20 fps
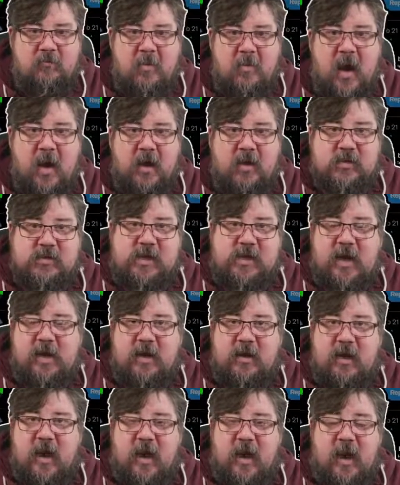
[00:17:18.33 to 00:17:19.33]
miles out
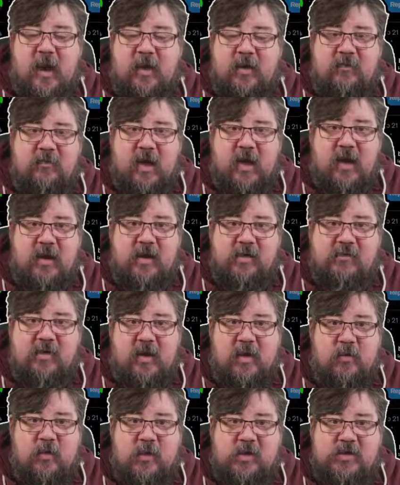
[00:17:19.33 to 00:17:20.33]
of line of
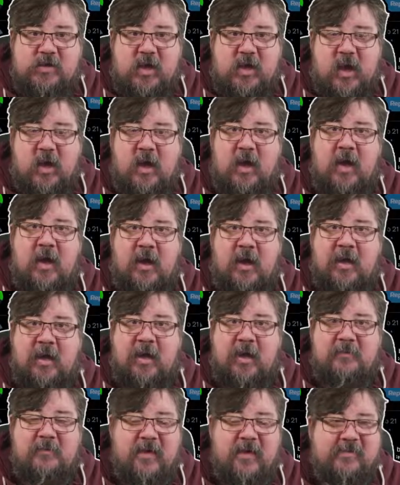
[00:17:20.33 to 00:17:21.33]
sight, which
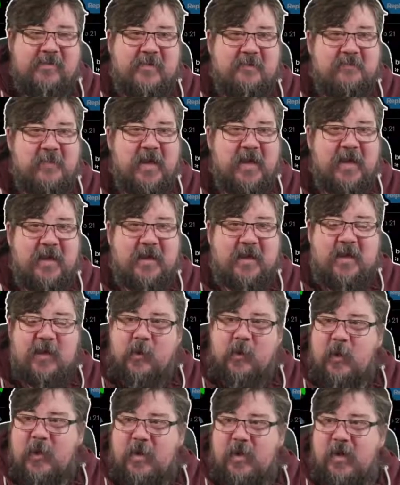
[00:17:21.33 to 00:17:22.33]
I must admit,
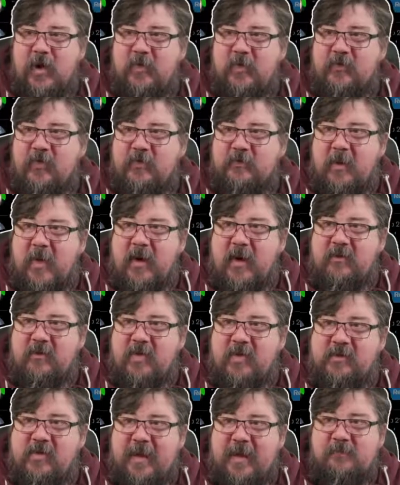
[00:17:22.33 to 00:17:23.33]
quite nervous by
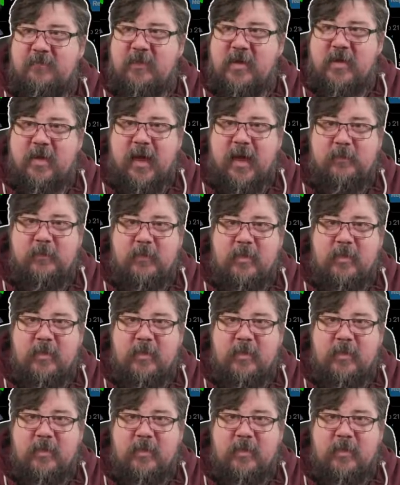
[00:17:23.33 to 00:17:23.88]
even attempting that.